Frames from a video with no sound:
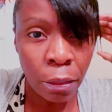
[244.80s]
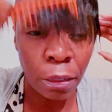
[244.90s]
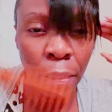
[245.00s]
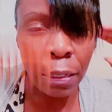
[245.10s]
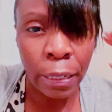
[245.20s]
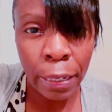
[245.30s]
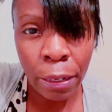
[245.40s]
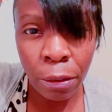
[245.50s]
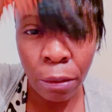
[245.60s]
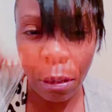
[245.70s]
and
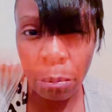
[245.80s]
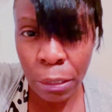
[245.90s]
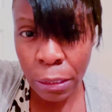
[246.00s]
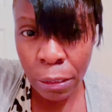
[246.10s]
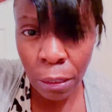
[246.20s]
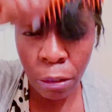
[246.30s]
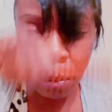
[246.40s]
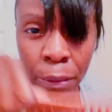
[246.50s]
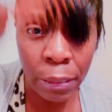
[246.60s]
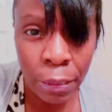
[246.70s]
now I'm just
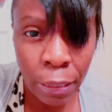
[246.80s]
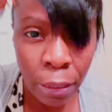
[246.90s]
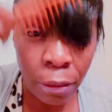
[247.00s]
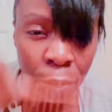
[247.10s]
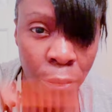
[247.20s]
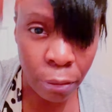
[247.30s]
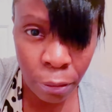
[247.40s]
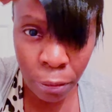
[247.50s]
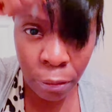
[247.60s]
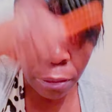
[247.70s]
combing this out.
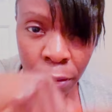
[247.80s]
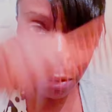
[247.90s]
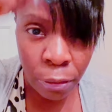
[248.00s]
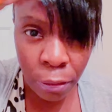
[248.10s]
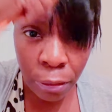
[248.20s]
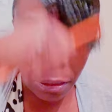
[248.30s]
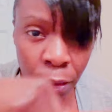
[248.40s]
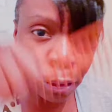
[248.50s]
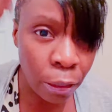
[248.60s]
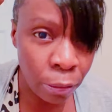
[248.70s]

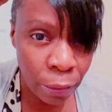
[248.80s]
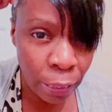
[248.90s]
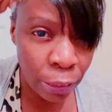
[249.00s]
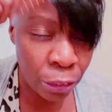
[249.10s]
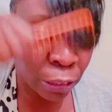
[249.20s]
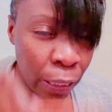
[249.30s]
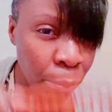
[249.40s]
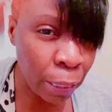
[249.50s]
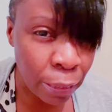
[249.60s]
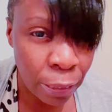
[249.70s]
It already got a
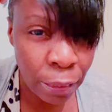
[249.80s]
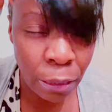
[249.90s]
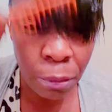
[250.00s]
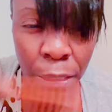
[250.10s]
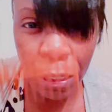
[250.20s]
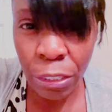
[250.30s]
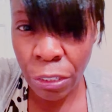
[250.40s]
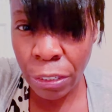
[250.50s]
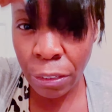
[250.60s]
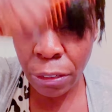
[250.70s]
shine. I did a deep
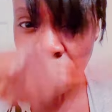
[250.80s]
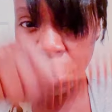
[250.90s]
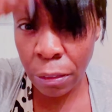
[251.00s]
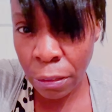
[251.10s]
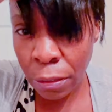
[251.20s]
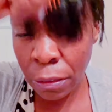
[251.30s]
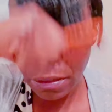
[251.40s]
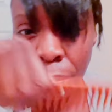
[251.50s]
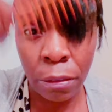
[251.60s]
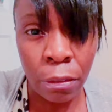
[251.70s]
conditioner
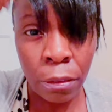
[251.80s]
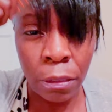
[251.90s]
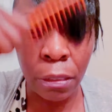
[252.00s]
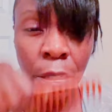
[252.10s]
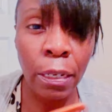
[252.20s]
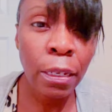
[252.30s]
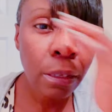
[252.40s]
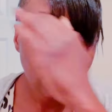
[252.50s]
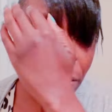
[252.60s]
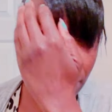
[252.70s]
today
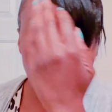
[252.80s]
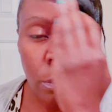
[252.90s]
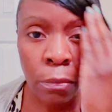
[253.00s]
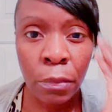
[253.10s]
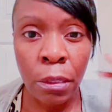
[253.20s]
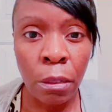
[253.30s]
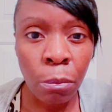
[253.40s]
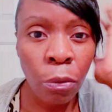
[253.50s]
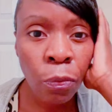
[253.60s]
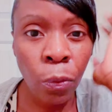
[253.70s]

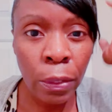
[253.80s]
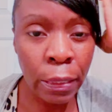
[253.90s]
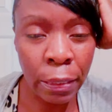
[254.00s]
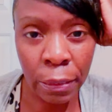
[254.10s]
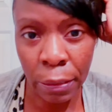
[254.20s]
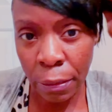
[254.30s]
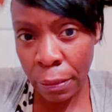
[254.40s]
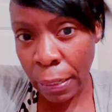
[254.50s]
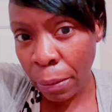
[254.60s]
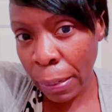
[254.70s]
before this.
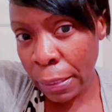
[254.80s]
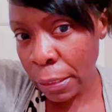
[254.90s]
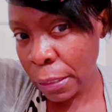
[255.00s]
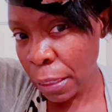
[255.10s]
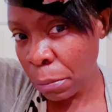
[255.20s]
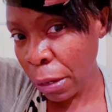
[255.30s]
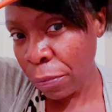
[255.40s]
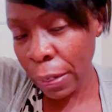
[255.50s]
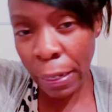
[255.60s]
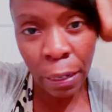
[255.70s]
Now I can just get my
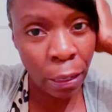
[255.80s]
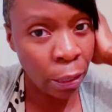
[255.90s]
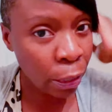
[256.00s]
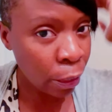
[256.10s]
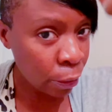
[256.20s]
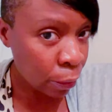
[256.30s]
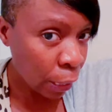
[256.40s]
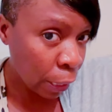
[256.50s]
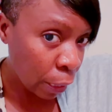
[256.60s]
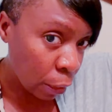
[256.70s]
flat iron.
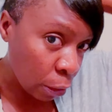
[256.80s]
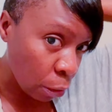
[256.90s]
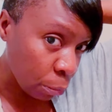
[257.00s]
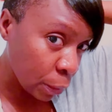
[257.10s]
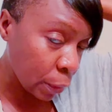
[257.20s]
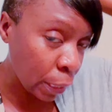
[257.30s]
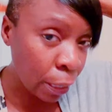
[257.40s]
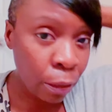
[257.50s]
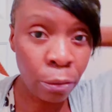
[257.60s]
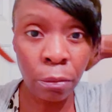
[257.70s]
I can comb this
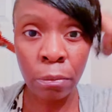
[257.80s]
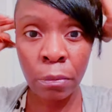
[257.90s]
out,